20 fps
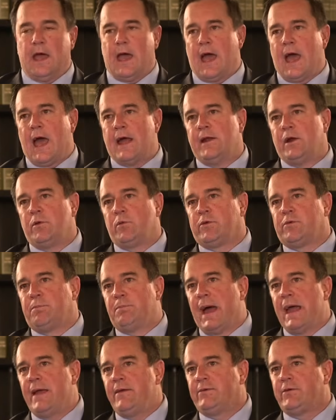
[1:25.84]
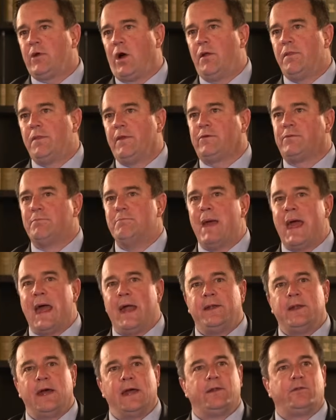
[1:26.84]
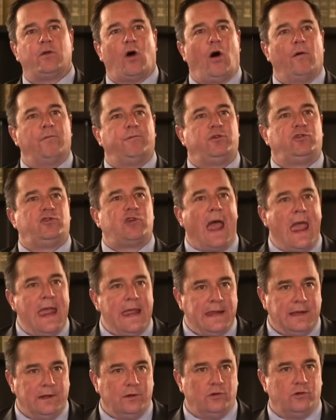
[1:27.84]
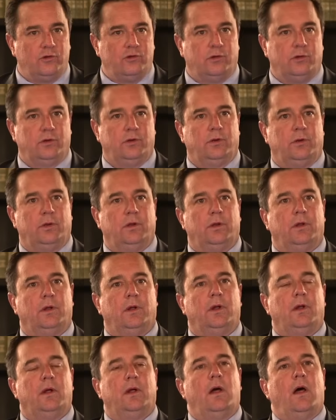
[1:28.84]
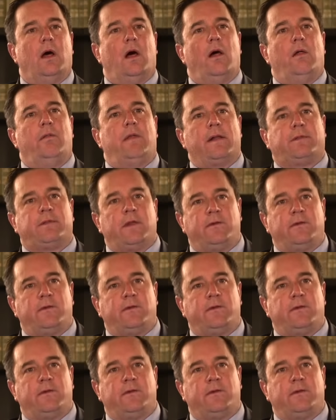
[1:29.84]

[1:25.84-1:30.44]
And it was based on this mandate of change that the